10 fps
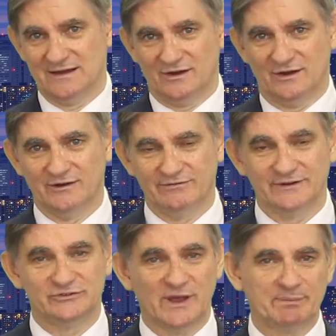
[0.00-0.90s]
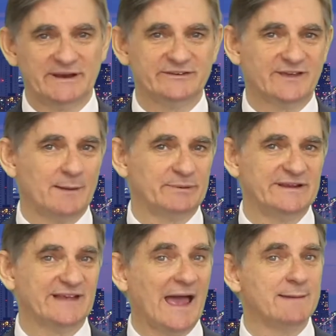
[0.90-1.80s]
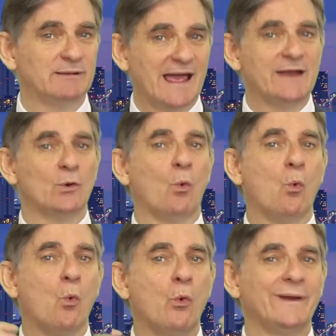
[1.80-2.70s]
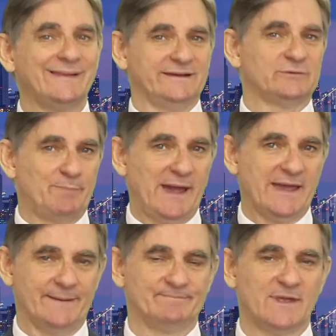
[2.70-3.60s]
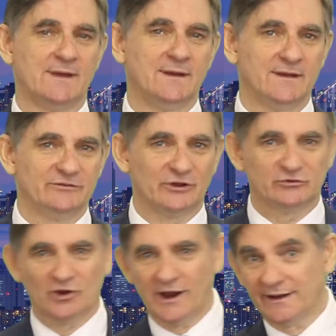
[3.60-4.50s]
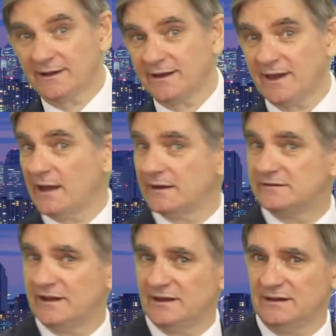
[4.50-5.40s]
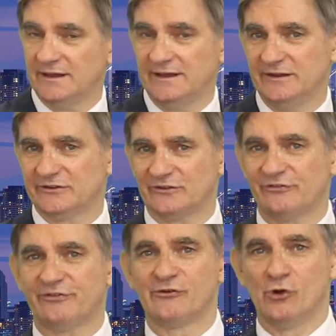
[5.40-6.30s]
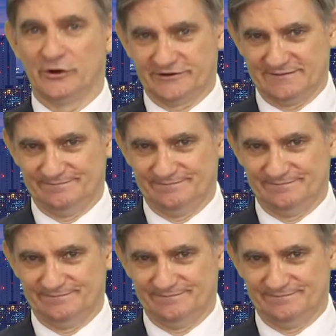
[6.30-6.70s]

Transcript: of Japanese companies able and willing to pay. So trying to cut a deal is fraught.